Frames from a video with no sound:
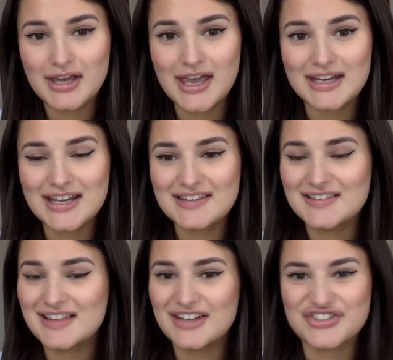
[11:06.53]
And isn't
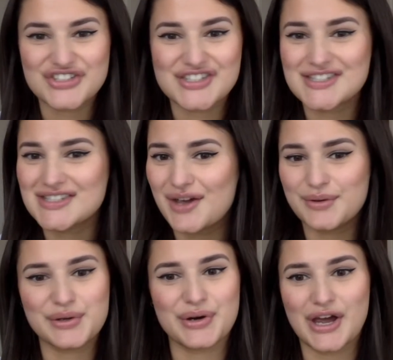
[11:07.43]
that just so
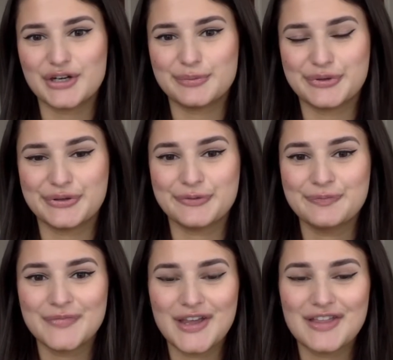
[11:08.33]
incredible
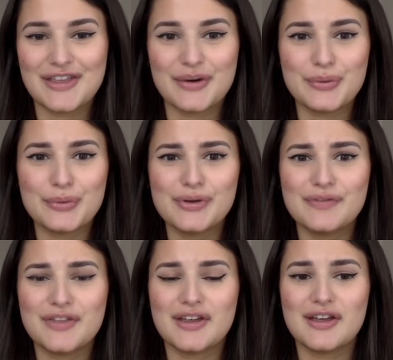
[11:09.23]
that all of
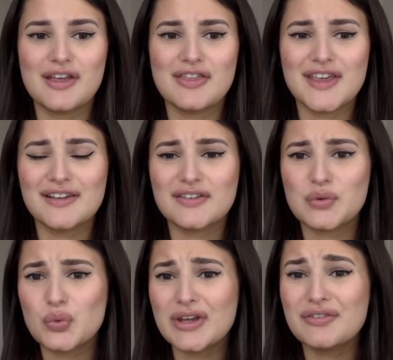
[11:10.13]
the things that
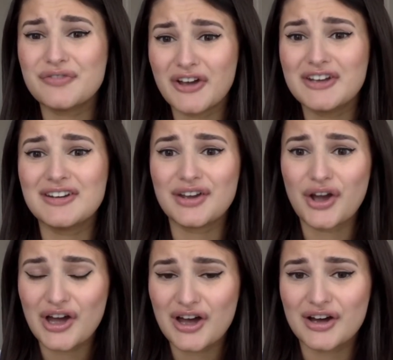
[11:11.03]
we're finding
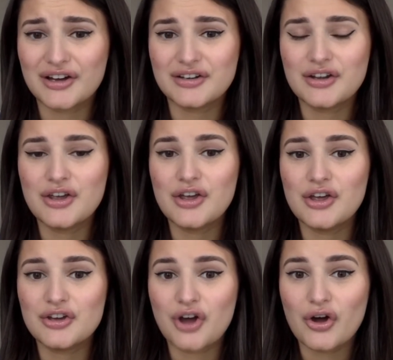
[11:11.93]
hard,
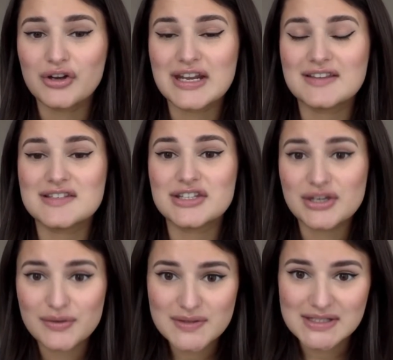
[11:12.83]
God is
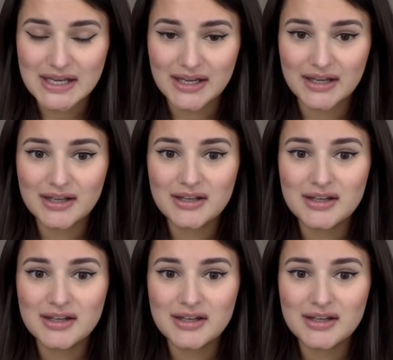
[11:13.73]
using